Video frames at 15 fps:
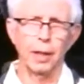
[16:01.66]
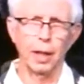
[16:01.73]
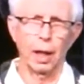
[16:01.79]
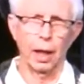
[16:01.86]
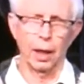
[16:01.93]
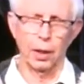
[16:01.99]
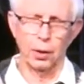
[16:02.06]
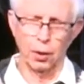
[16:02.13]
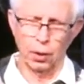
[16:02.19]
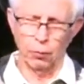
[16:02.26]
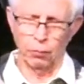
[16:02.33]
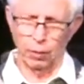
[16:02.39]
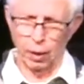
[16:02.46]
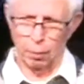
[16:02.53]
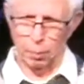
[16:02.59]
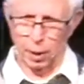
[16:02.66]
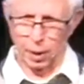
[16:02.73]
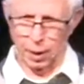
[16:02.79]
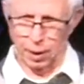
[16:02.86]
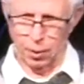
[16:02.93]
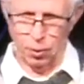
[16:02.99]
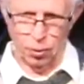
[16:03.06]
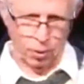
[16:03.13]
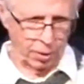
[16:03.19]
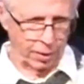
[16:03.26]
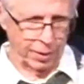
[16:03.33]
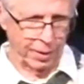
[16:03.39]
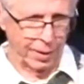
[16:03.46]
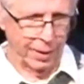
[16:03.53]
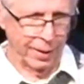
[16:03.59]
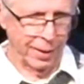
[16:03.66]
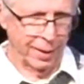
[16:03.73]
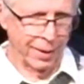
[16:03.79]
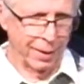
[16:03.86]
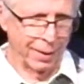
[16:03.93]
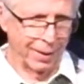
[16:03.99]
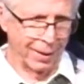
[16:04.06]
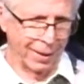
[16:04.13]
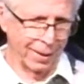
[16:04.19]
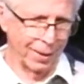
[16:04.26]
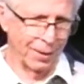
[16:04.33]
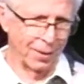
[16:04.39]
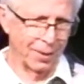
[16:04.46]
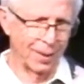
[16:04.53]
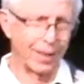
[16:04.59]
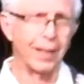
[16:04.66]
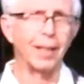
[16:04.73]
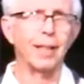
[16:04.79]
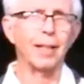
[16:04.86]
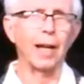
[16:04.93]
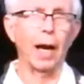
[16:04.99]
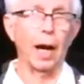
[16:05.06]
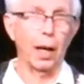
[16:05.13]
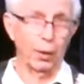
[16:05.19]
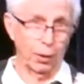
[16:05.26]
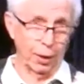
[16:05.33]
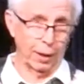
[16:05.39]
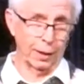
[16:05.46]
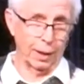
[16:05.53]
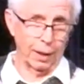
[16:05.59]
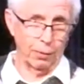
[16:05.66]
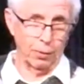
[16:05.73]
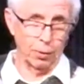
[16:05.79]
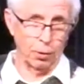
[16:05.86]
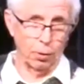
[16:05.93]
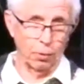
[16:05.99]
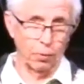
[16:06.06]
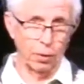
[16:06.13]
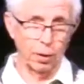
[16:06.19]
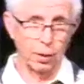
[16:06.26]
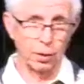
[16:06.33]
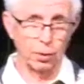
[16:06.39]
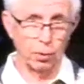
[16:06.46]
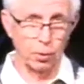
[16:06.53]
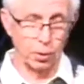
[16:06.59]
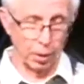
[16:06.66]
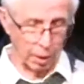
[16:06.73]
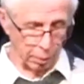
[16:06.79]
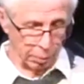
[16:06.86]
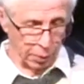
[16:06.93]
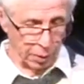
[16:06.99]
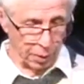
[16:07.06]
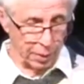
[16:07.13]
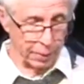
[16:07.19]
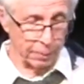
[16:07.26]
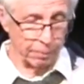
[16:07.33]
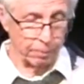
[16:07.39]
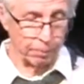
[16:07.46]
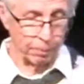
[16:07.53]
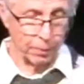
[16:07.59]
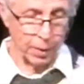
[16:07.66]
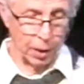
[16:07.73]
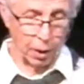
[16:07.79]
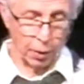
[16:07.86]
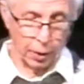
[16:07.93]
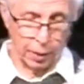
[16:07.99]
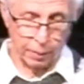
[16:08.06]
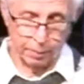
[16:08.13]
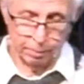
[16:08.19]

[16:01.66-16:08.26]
I identified my age because I think that was an overhead. So is it up there? Okay.